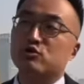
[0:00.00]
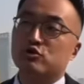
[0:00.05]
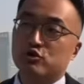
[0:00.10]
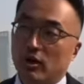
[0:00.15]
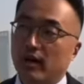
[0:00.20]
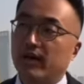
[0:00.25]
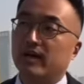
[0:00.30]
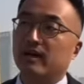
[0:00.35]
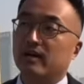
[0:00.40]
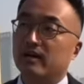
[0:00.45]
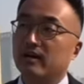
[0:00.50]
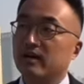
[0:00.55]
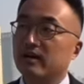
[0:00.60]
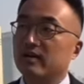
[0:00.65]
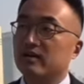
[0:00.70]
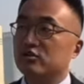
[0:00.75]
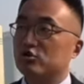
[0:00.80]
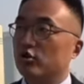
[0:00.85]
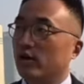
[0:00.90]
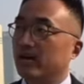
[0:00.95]
China.
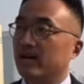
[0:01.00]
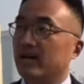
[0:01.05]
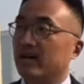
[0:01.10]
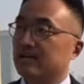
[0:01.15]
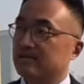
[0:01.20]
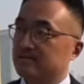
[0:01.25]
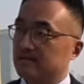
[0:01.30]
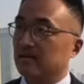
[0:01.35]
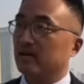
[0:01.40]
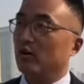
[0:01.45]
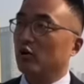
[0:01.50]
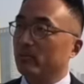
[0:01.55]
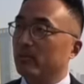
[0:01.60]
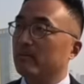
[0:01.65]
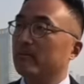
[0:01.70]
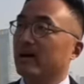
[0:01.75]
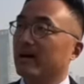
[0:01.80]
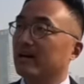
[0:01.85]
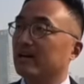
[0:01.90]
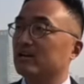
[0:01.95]
China is
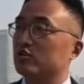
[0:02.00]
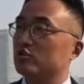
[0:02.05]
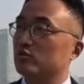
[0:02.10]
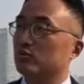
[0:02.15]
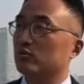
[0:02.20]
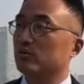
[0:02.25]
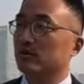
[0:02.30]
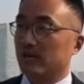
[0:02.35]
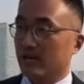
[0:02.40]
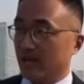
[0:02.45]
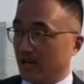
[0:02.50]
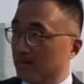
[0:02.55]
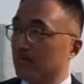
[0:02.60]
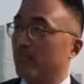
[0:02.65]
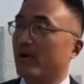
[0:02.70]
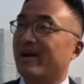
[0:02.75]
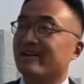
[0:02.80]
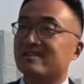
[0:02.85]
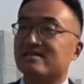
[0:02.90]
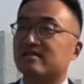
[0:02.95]
open-minded to, you know,
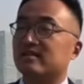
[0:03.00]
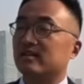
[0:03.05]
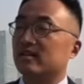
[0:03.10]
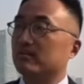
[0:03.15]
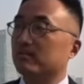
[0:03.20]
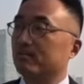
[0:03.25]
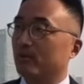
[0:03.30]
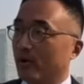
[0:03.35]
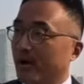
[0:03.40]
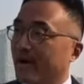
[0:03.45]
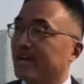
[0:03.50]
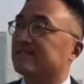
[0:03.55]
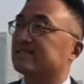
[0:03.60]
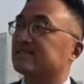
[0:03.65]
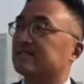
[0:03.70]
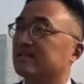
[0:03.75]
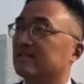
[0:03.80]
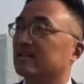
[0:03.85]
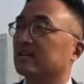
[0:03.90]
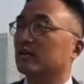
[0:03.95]
embrace
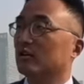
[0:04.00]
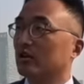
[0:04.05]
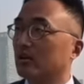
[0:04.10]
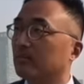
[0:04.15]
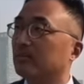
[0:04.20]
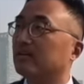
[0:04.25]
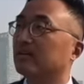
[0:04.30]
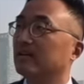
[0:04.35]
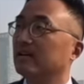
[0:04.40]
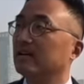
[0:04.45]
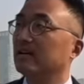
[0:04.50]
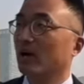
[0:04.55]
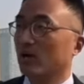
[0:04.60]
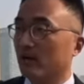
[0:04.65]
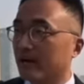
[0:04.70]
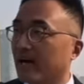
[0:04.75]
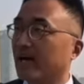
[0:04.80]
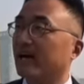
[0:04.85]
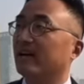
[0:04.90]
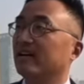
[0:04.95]
the globe.
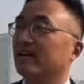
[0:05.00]
Okay.